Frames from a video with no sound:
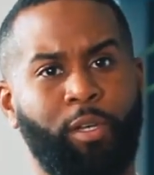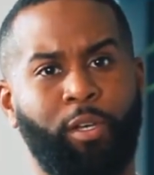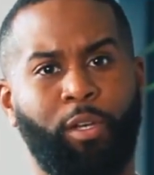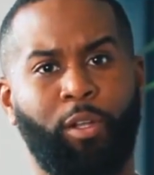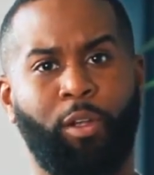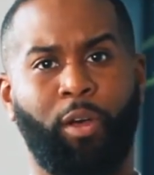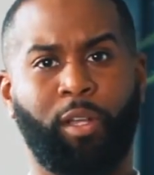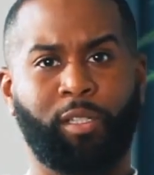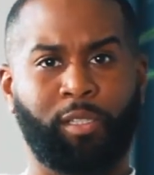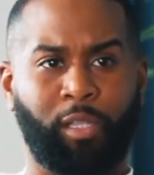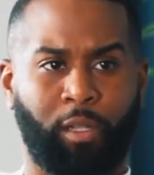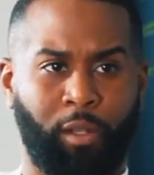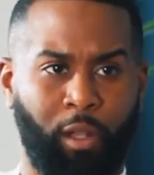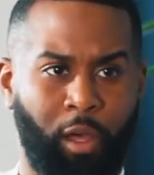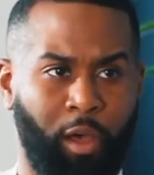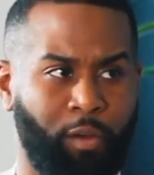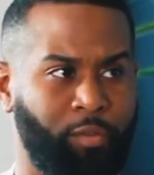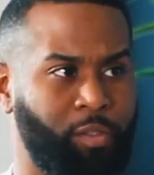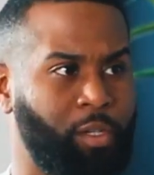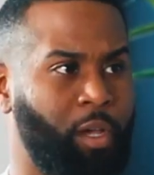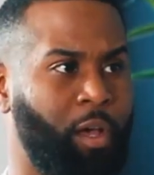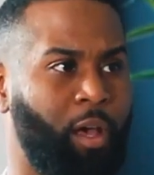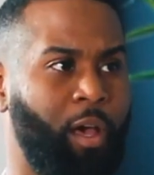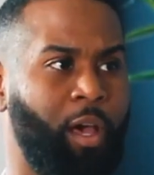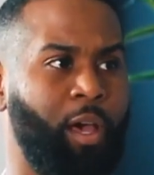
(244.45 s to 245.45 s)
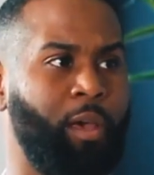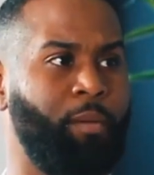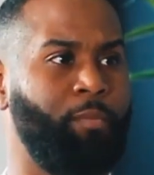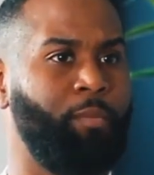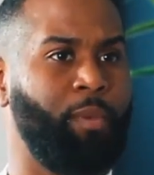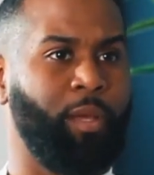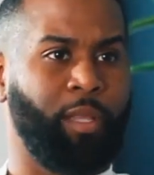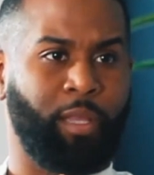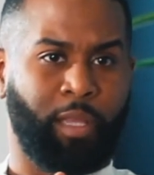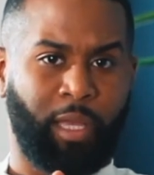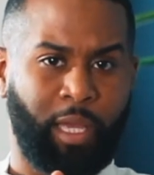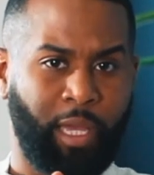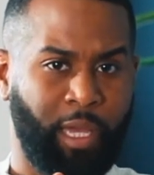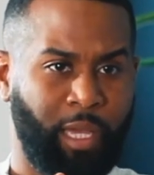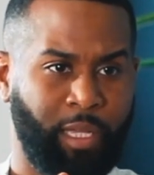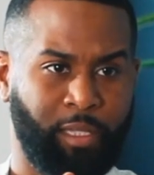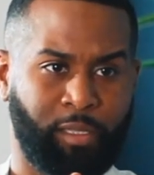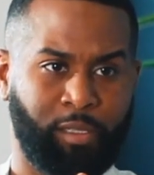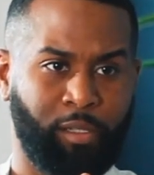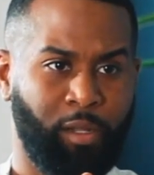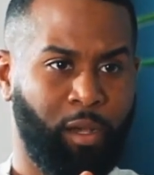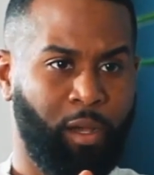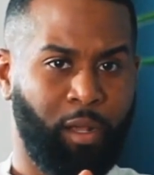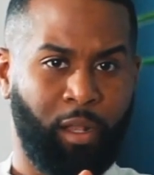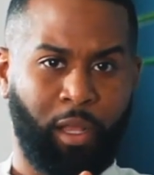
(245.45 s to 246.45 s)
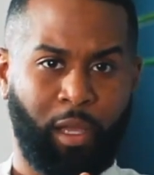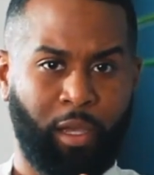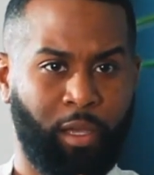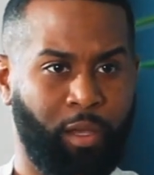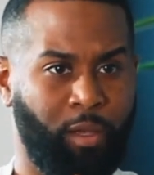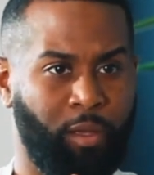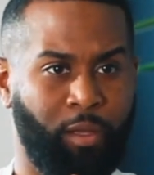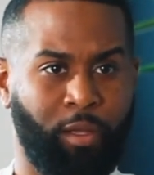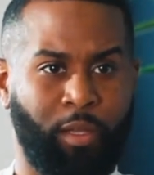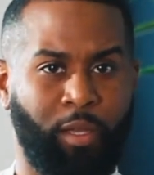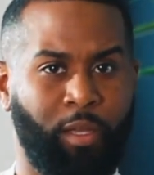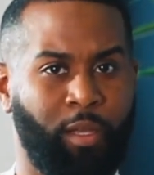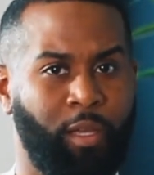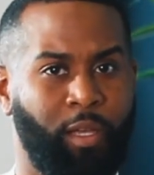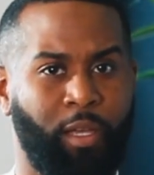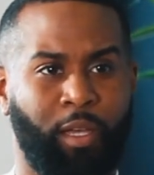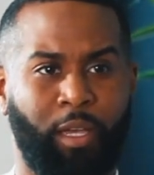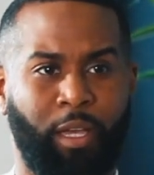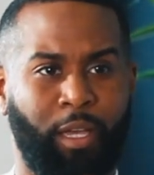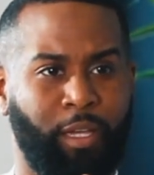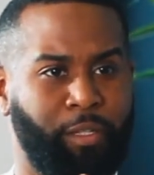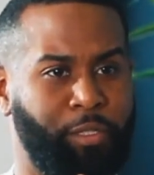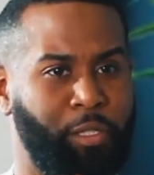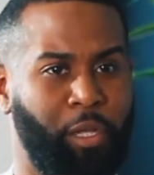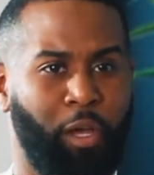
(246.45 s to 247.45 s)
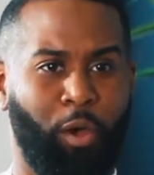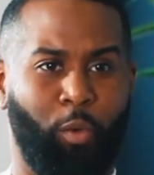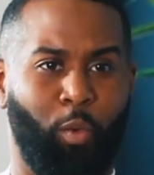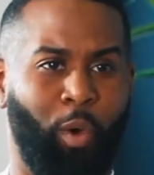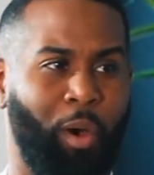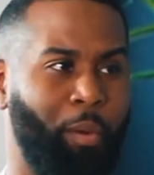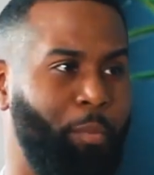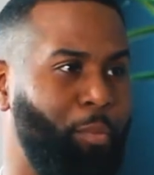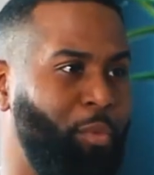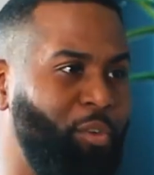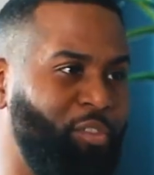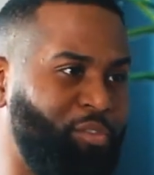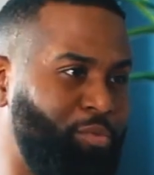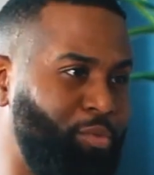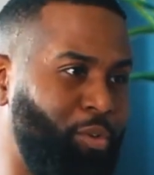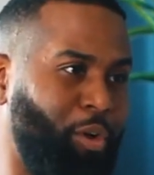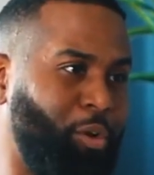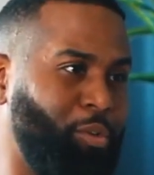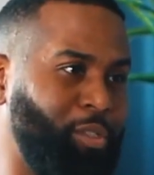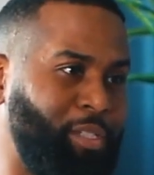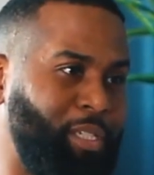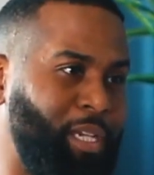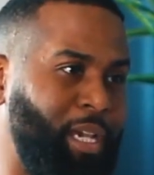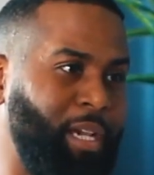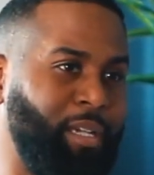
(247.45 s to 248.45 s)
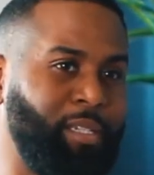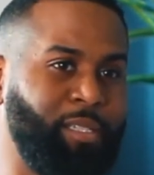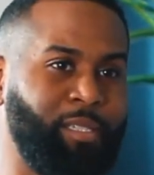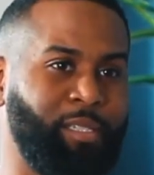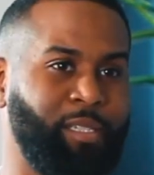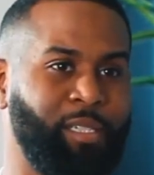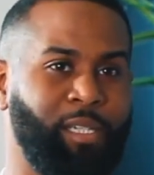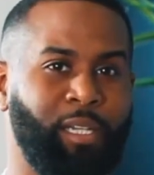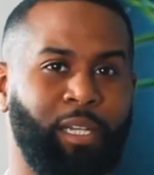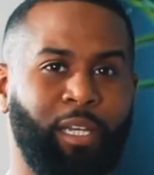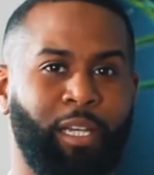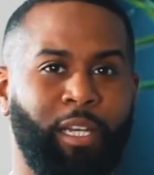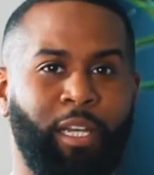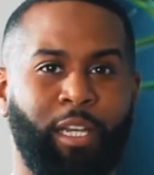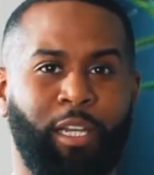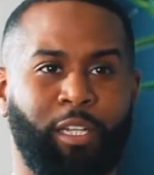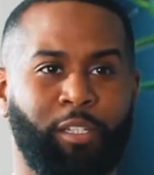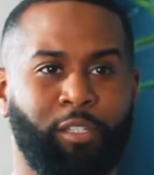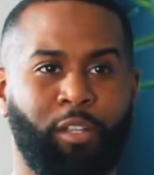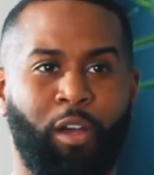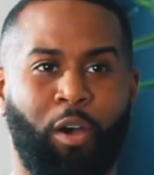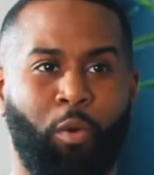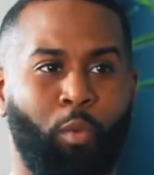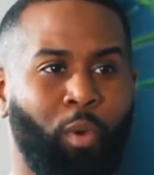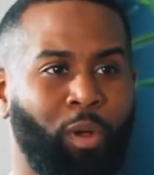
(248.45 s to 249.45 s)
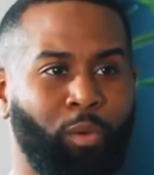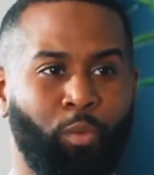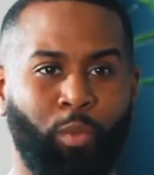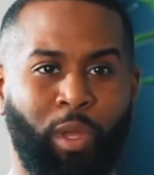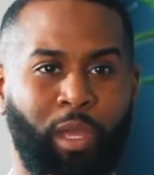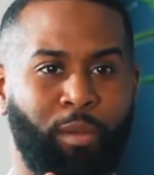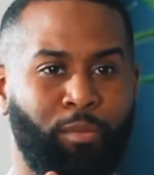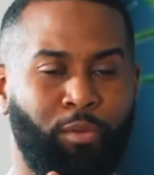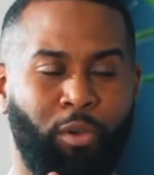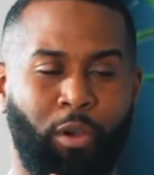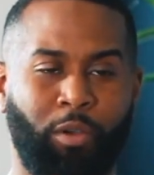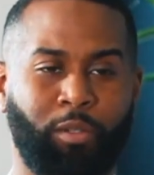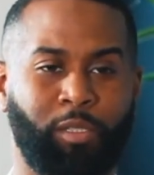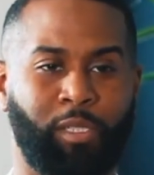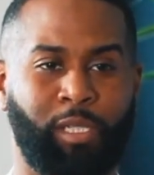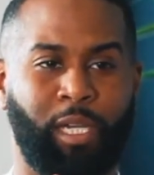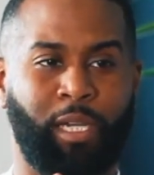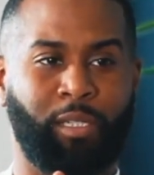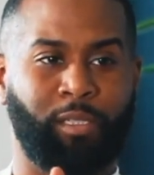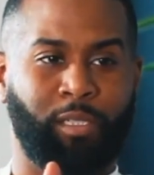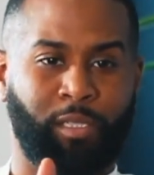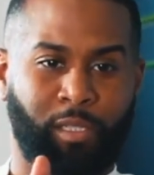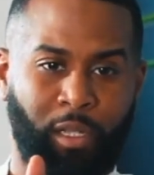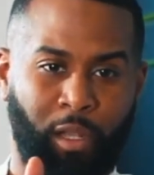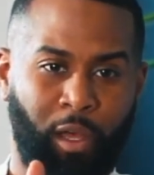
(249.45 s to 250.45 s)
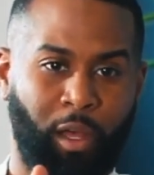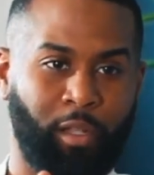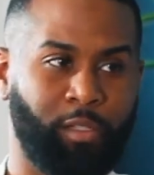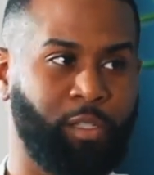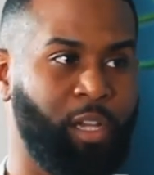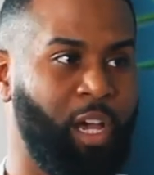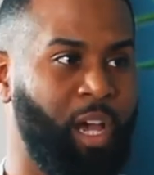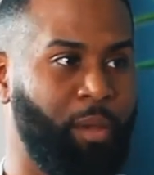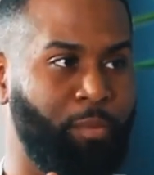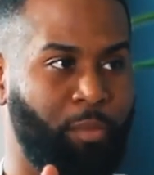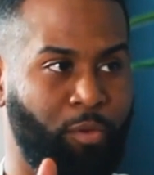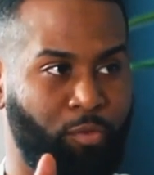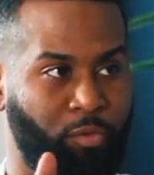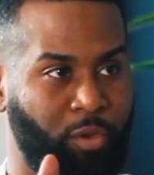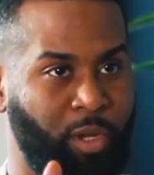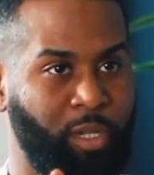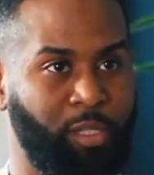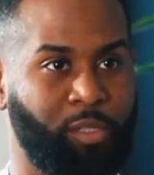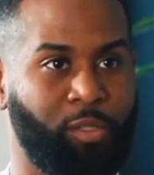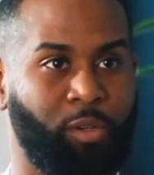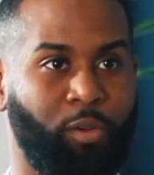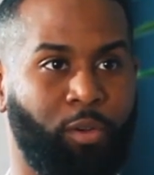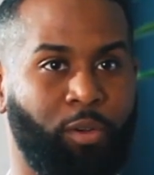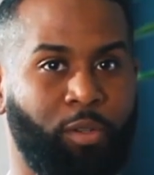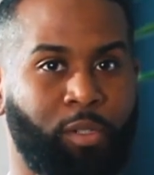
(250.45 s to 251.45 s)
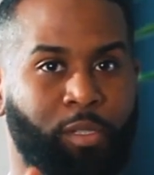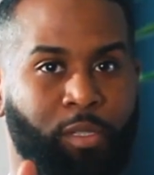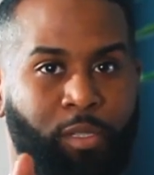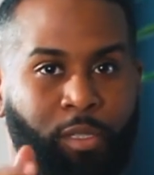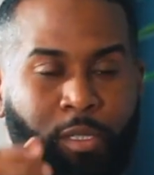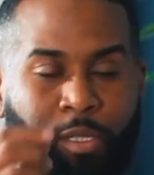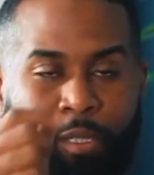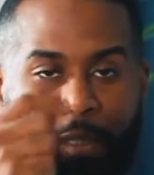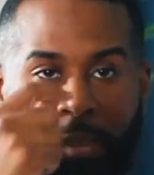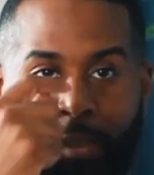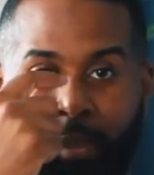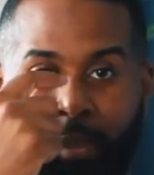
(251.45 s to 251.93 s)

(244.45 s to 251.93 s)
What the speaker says: You know, that's a lot of time. It's not a 1 month process. It's not a 1 week process. It's a lot of time and resource